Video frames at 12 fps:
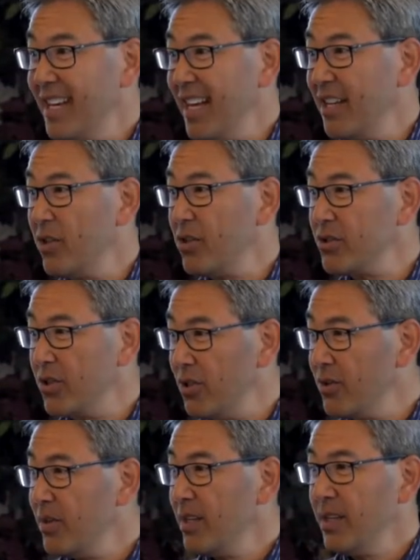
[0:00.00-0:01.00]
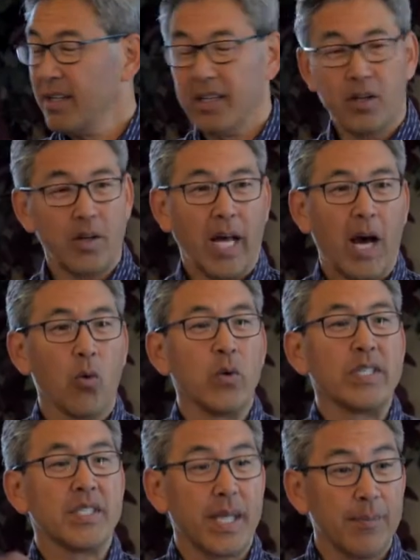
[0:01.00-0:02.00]
and also, you know, how
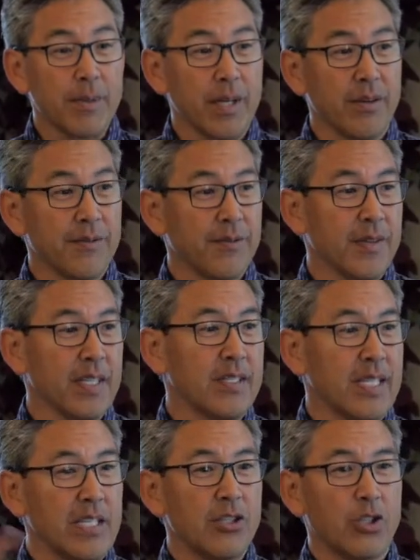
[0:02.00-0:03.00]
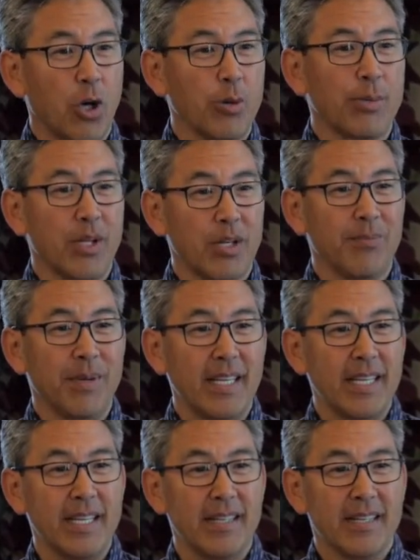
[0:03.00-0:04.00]
receptive is each totem going to
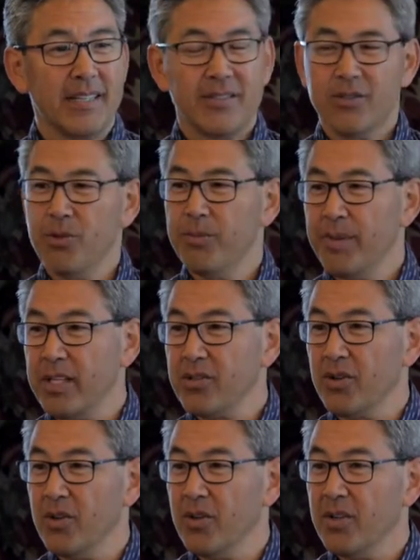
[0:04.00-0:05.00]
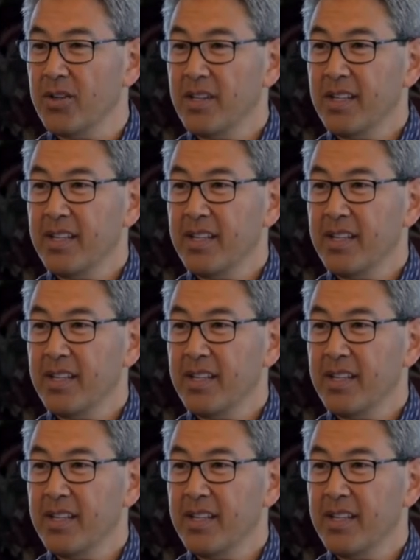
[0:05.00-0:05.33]
be to a mentor